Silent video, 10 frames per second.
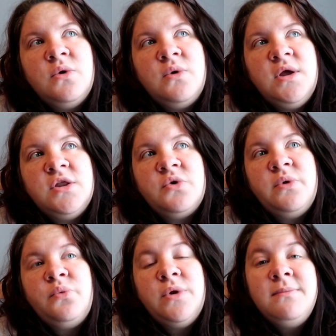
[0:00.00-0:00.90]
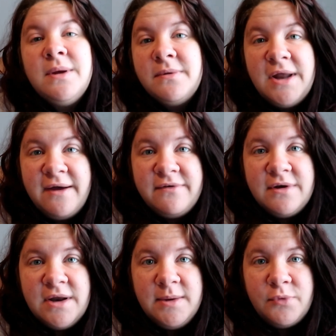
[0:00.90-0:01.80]
either we wouldn't be able to have
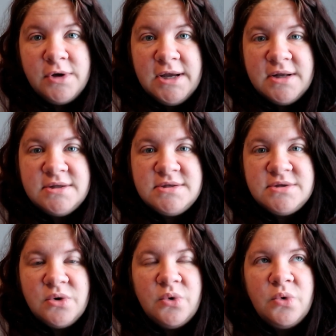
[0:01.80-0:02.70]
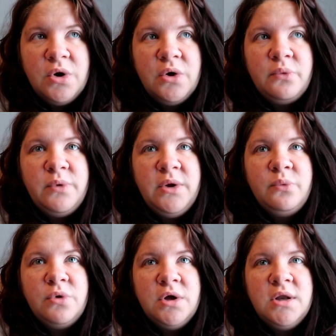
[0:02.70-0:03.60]
any more kids, or we
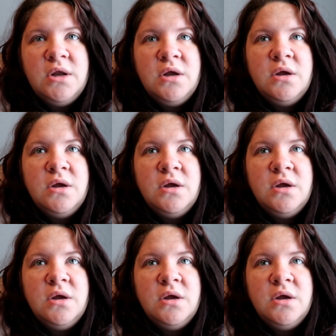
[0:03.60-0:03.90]
would,